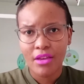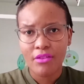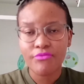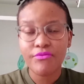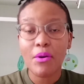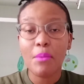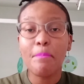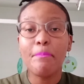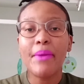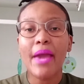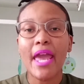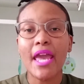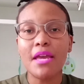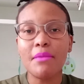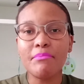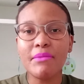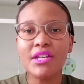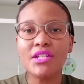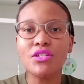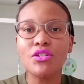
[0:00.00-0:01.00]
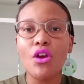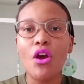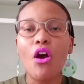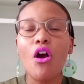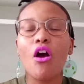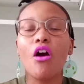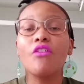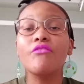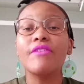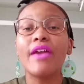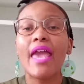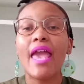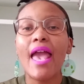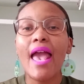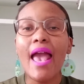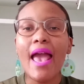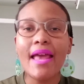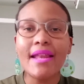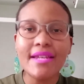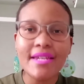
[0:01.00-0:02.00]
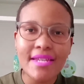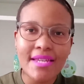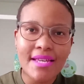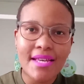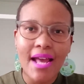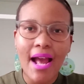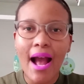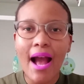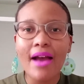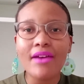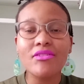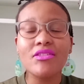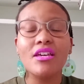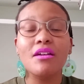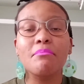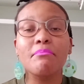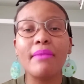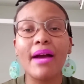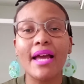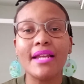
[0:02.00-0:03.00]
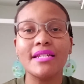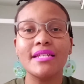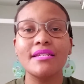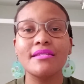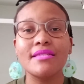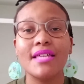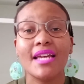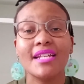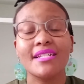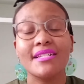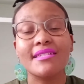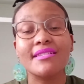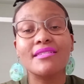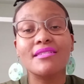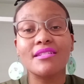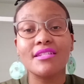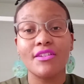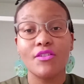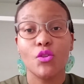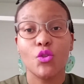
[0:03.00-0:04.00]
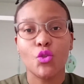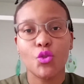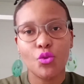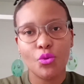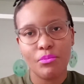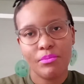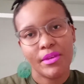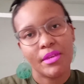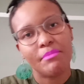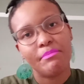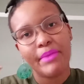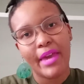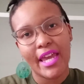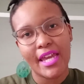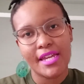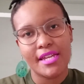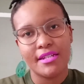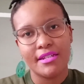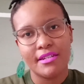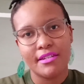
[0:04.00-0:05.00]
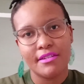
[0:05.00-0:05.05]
for payment of any other money that is still to be paid.